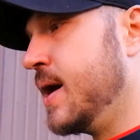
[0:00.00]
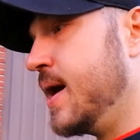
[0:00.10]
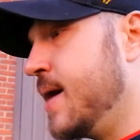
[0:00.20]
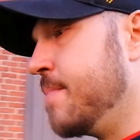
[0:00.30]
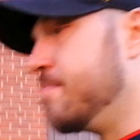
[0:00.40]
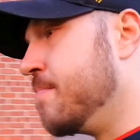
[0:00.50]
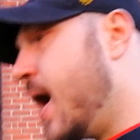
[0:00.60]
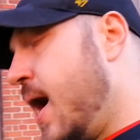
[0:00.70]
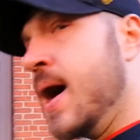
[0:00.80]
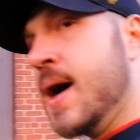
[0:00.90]
And
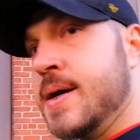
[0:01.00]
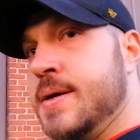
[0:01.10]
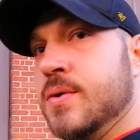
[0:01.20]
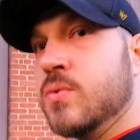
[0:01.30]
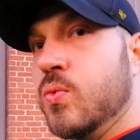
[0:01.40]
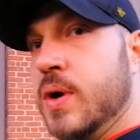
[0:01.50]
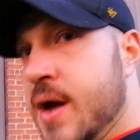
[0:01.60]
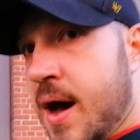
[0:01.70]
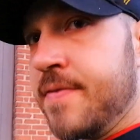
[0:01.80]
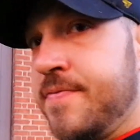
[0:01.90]
mine, when
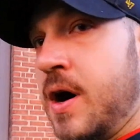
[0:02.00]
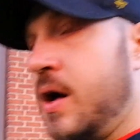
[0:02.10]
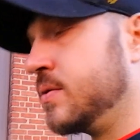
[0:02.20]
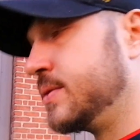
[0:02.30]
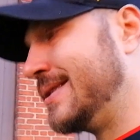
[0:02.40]
I follow